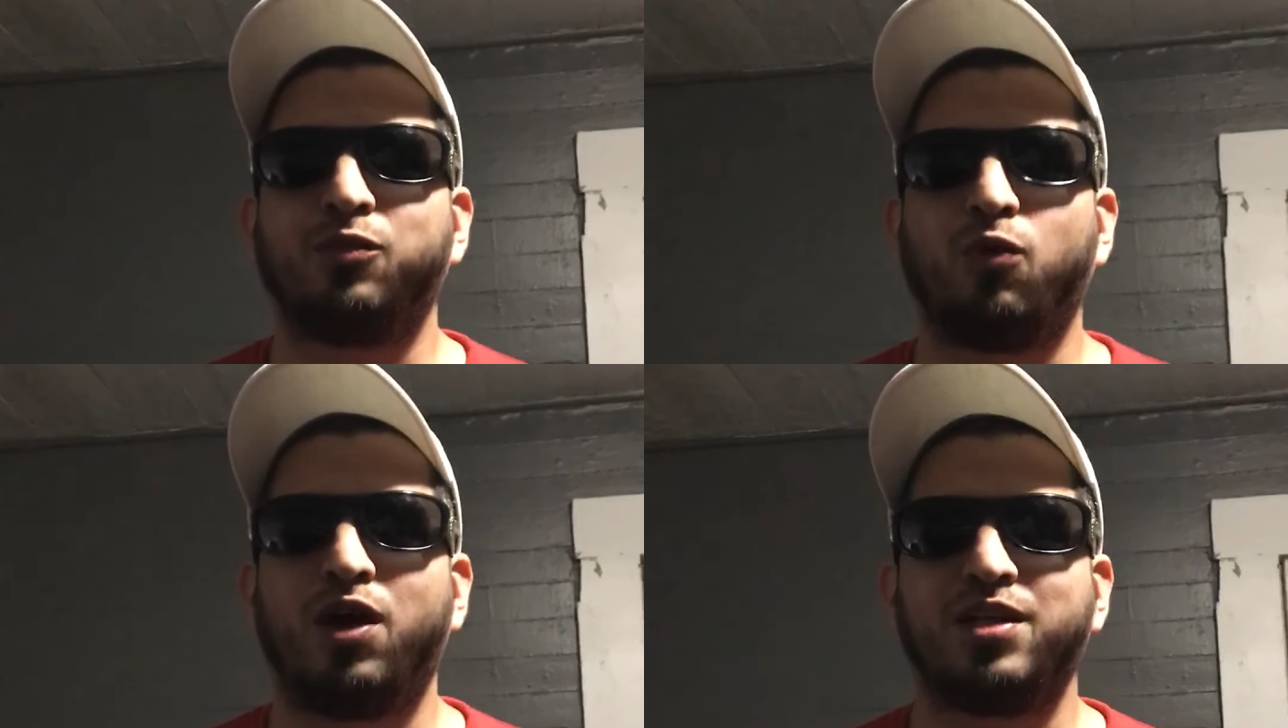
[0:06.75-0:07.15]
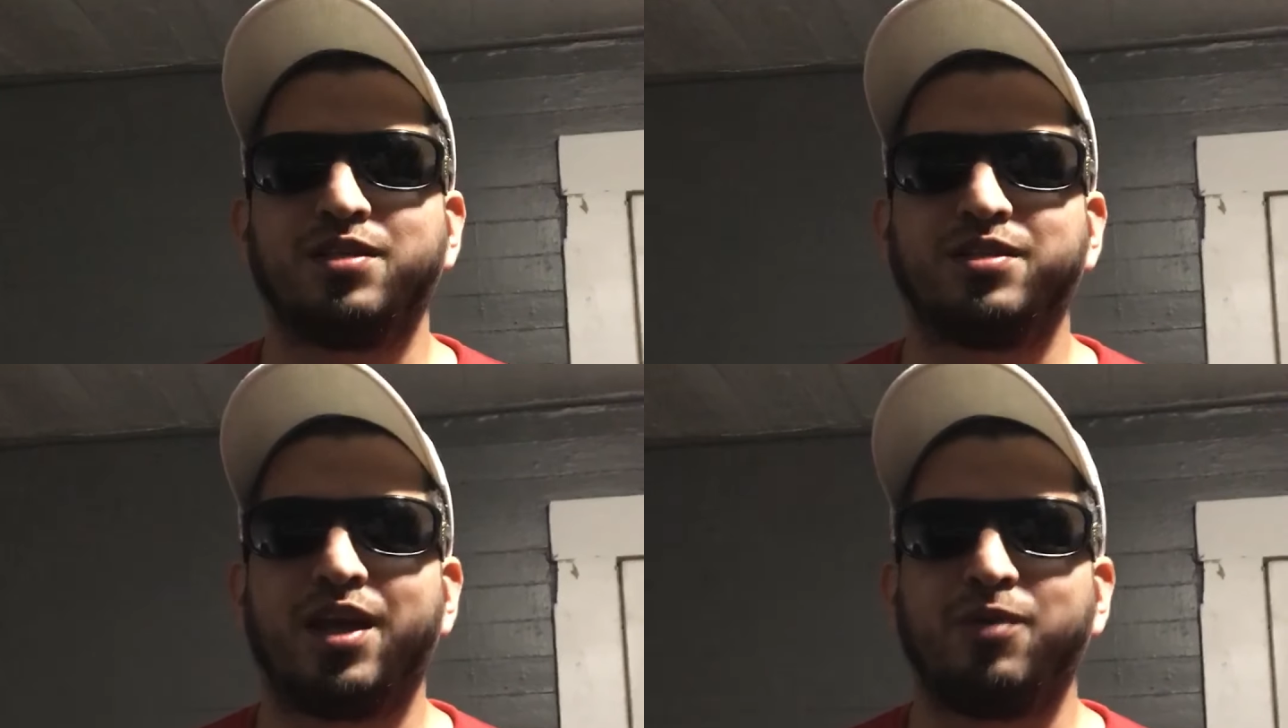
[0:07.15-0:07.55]
watch the
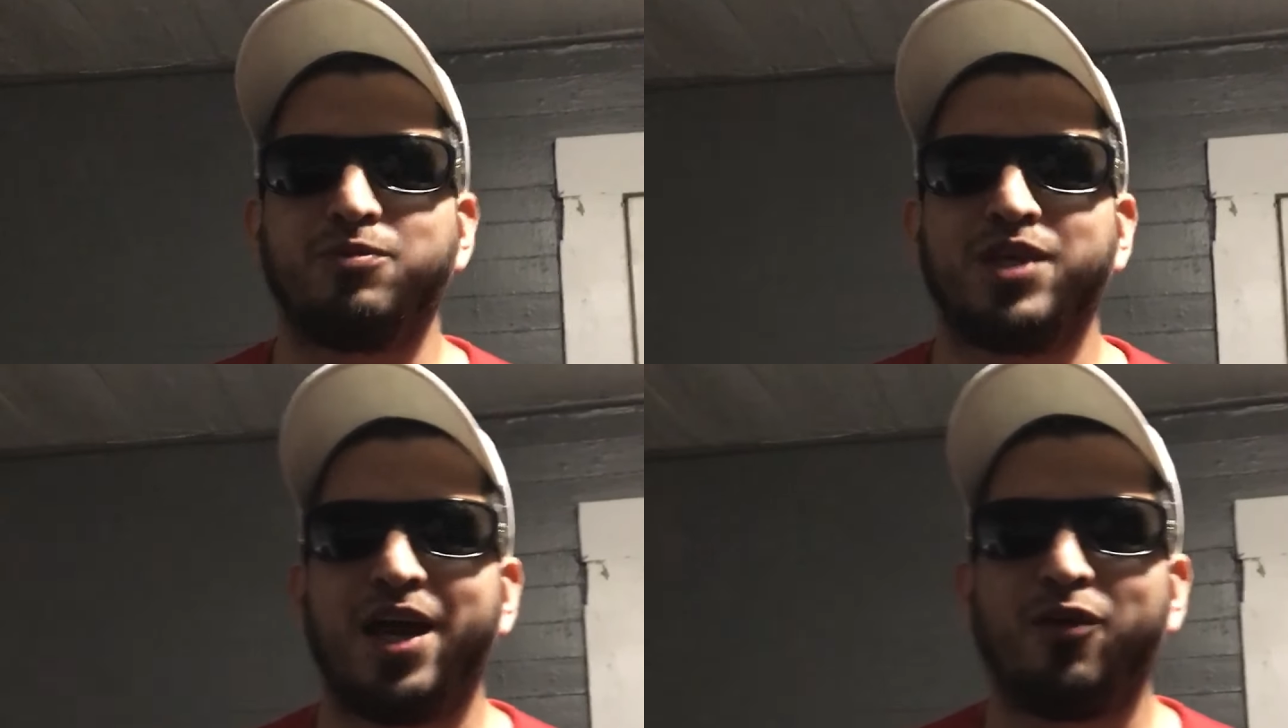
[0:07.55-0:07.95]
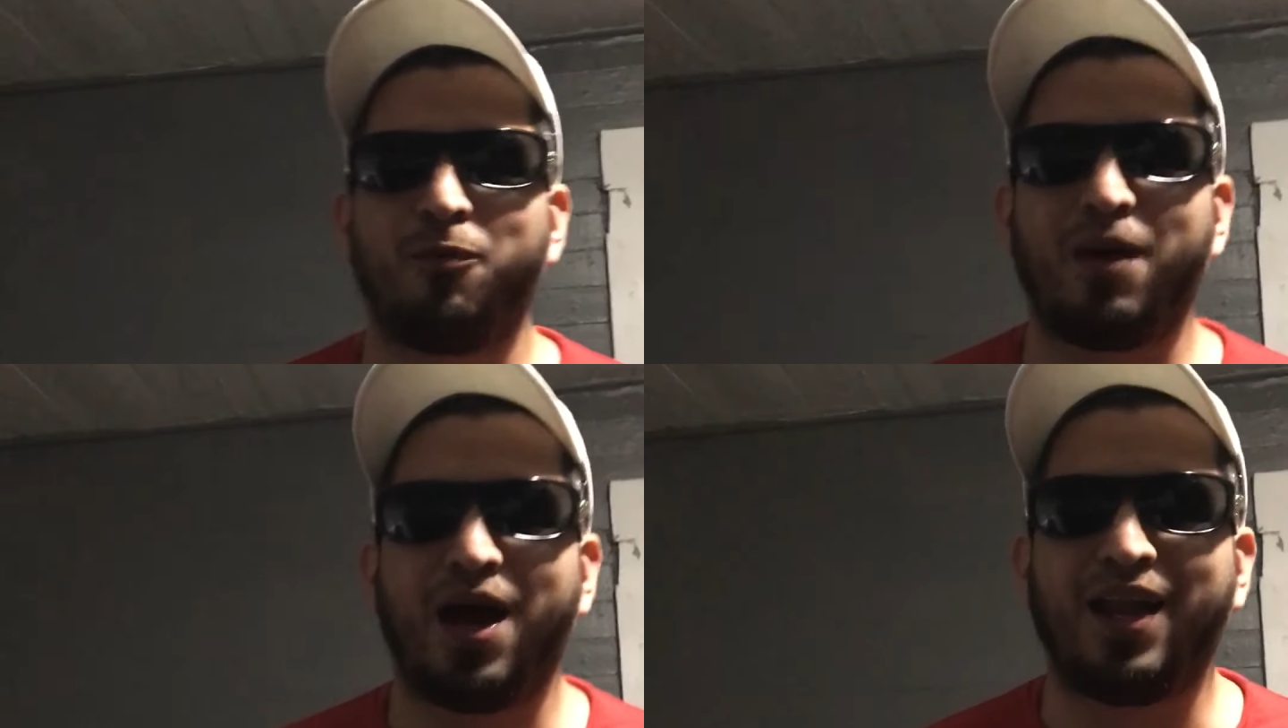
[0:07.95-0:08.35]
same channel,
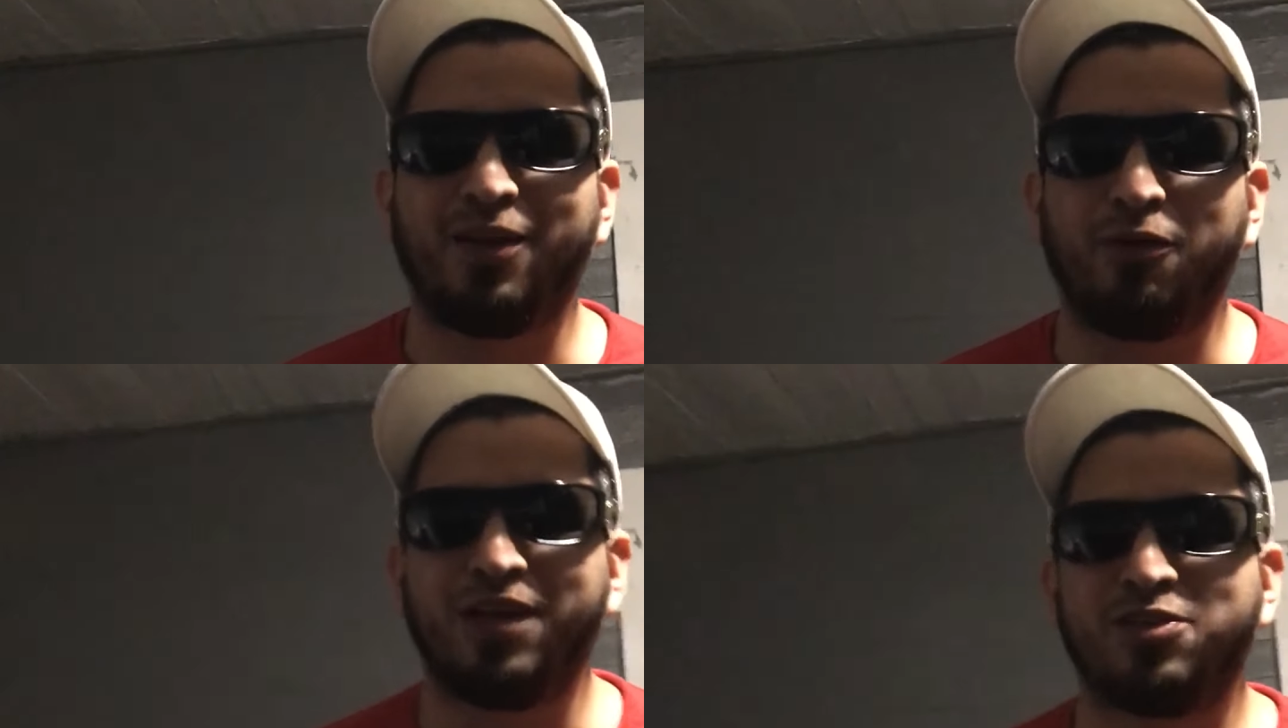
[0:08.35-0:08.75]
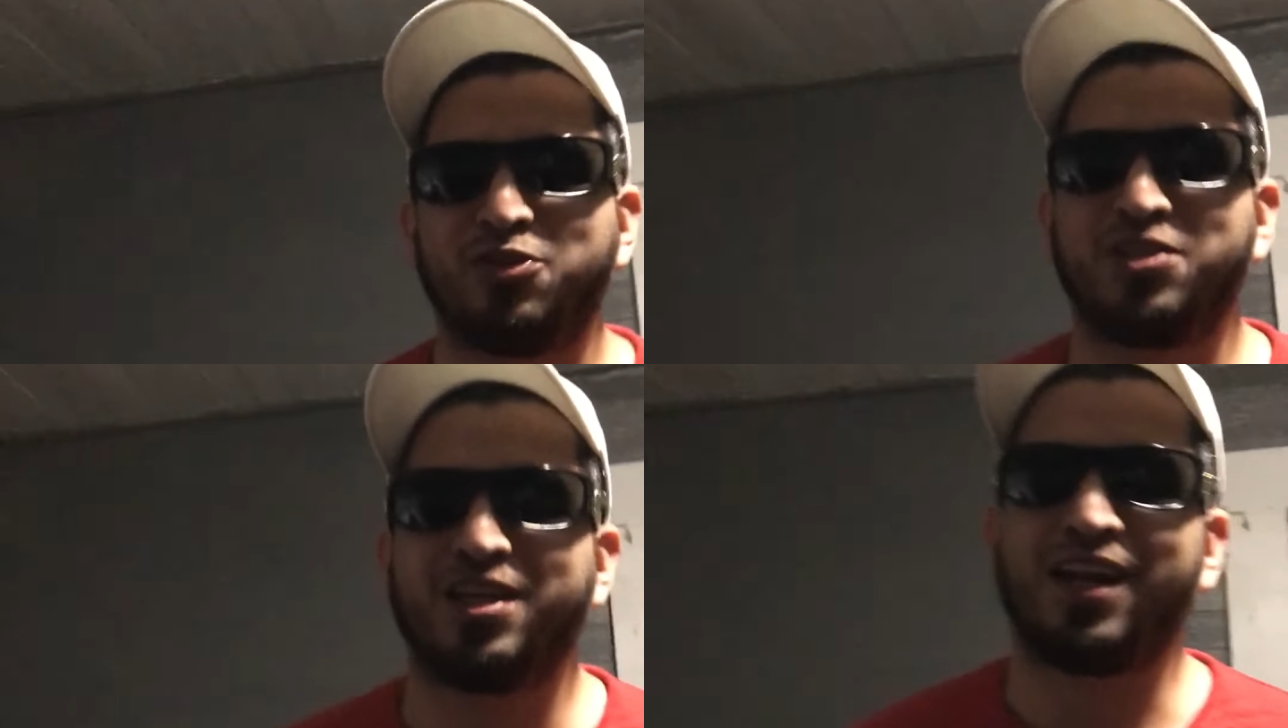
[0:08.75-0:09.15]
My Little
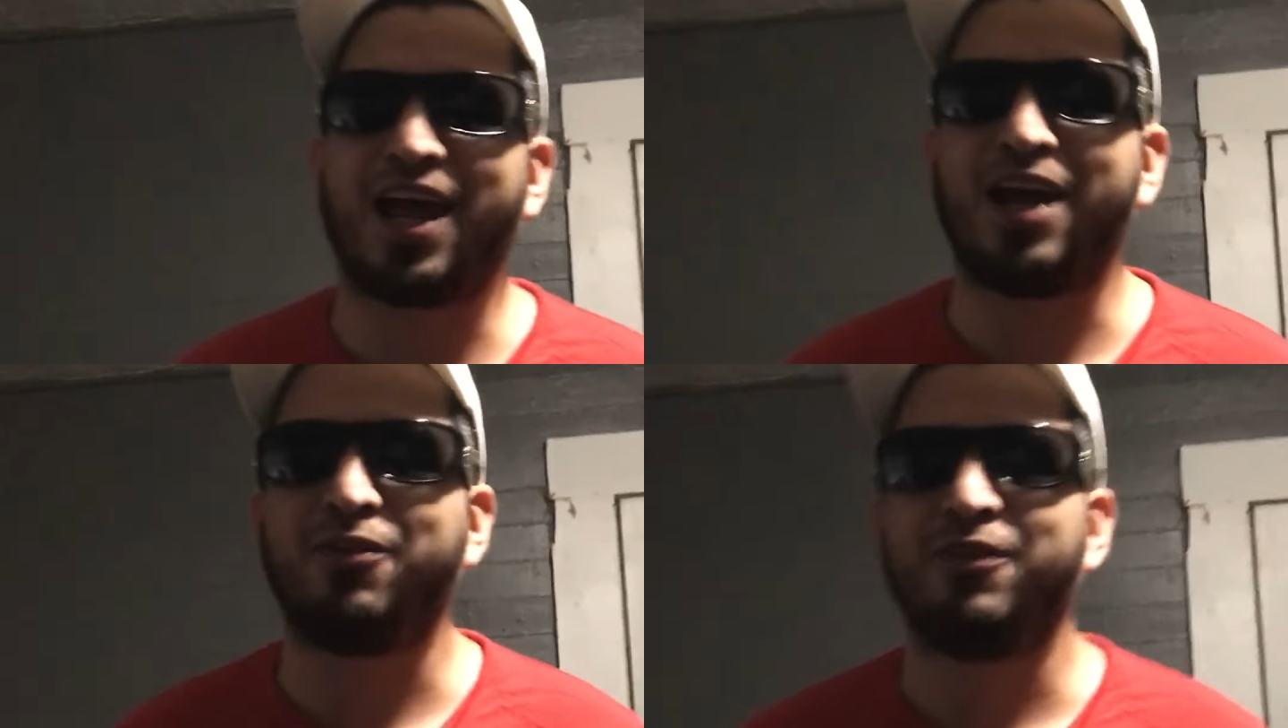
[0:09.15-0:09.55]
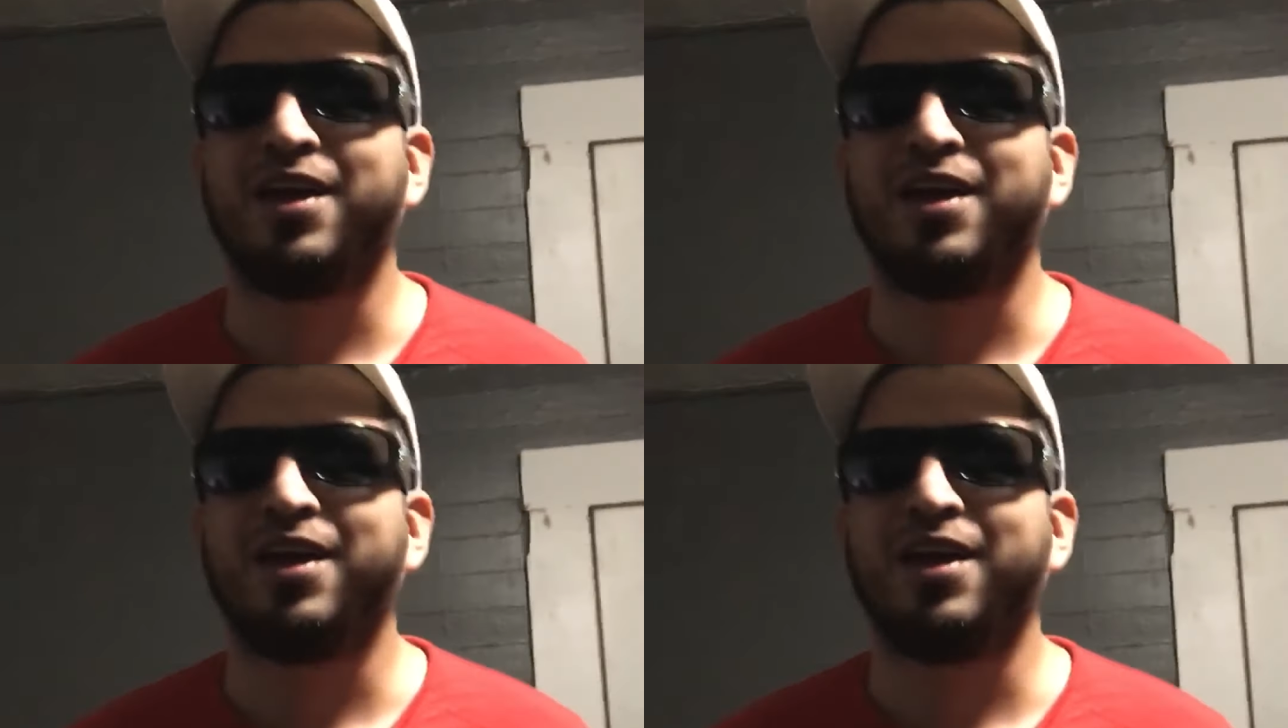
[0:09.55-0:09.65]
Interesting Life.